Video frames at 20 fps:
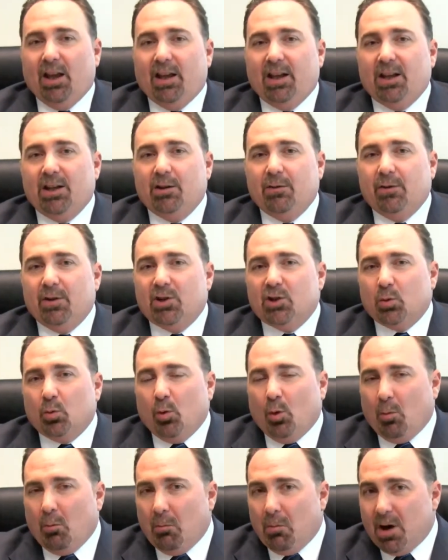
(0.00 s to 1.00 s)
an
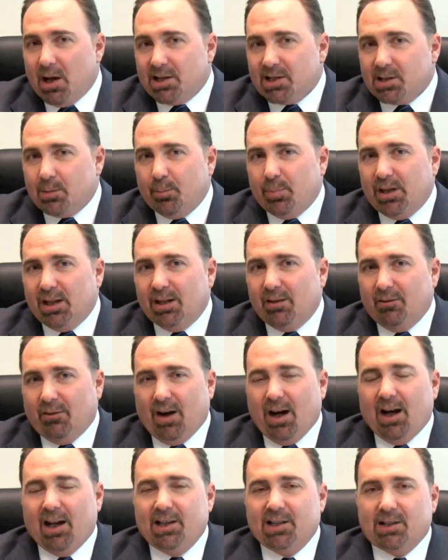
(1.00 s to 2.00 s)
individual must be
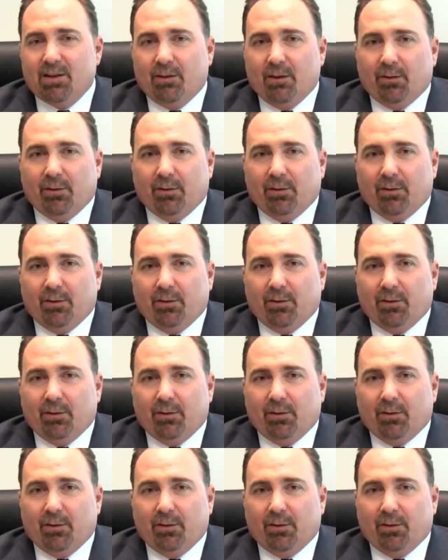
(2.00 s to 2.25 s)
advised of